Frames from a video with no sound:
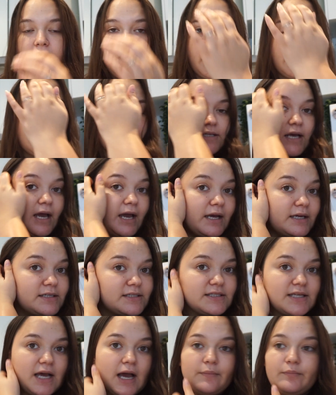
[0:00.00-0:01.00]
as a
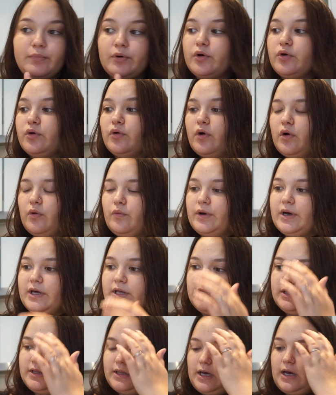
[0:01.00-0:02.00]
sample
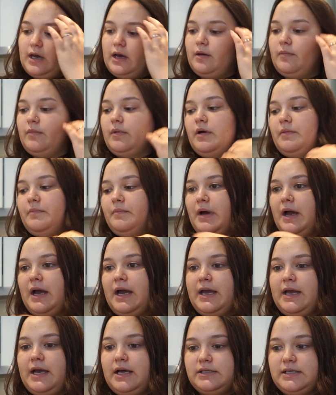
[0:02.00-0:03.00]
with um,
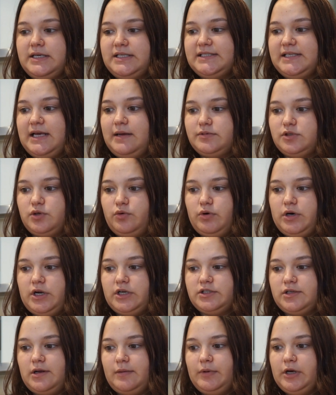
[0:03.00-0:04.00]
my Elite Supps
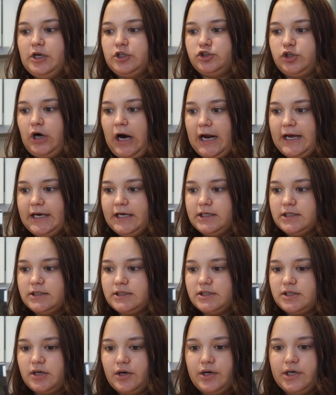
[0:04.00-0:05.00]
order, so I'm going to try it.
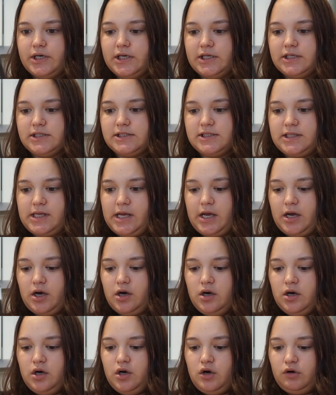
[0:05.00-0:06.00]
So it's the
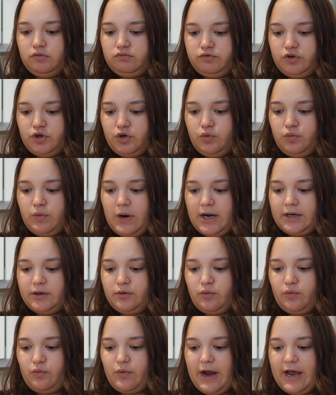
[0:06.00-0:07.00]
Real
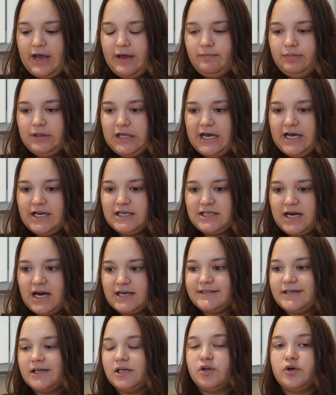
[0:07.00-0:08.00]
One Whey Blend.
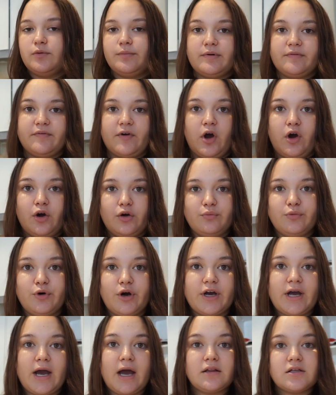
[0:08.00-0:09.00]
I did a little bit of a home
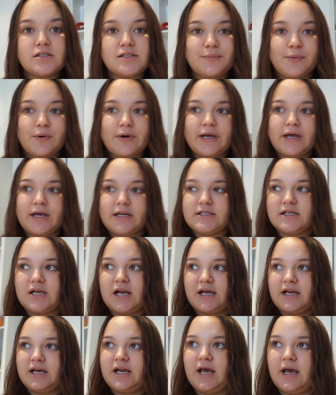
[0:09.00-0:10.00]
workout this morning. I did
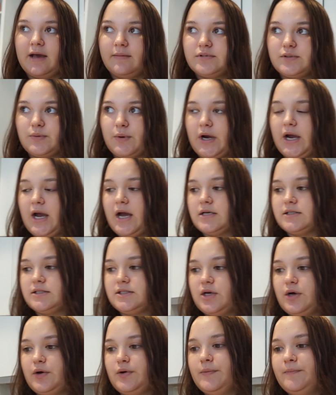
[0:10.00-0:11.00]
like an abs workout,
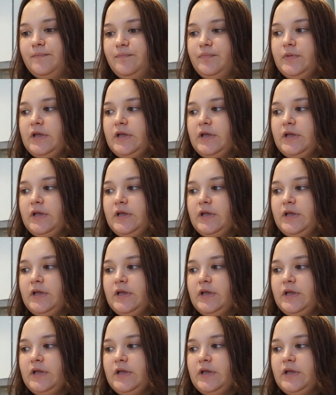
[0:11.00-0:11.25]
so